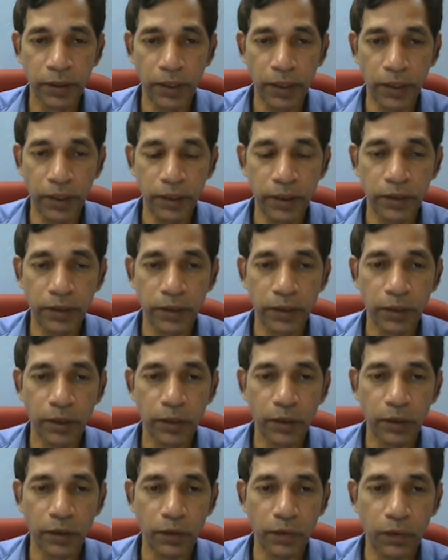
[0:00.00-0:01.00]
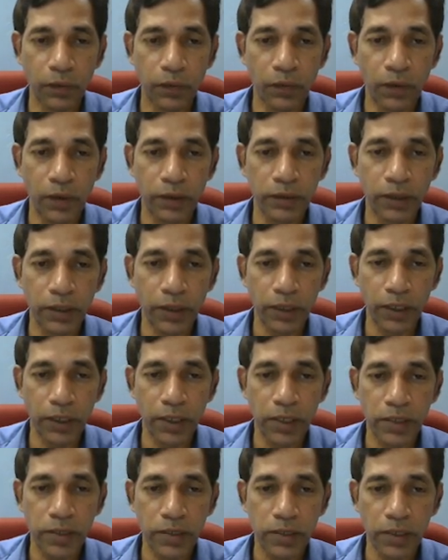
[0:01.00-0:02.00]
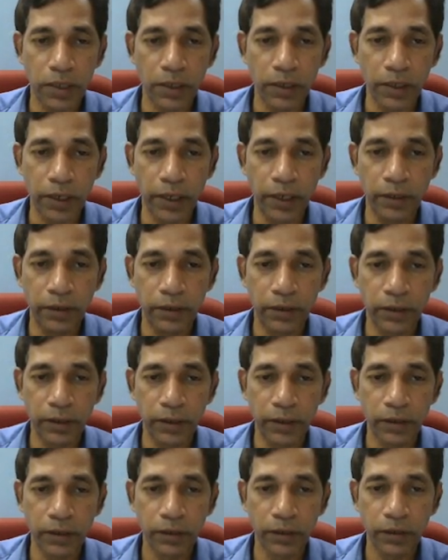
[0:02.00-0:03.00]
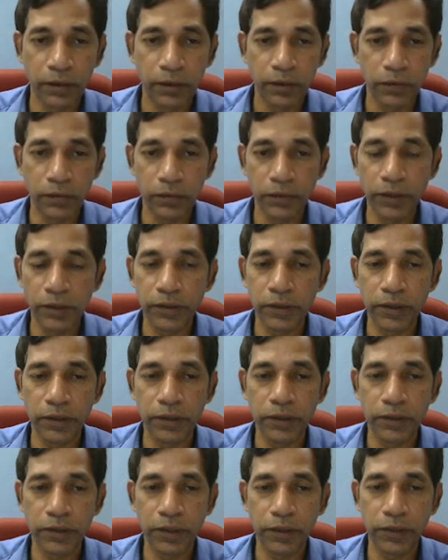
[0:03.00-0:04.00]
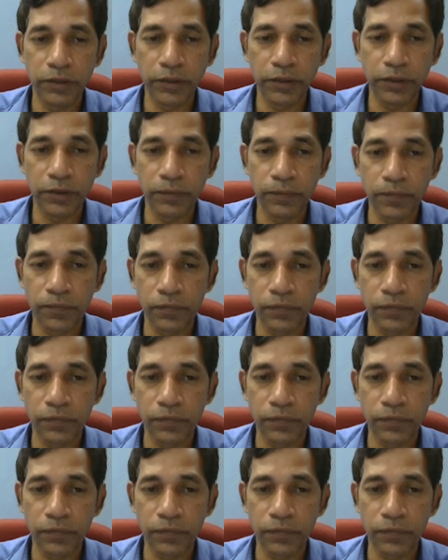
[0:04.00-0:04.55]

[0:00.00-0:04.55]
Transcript: and no other edges are entering to this initial state.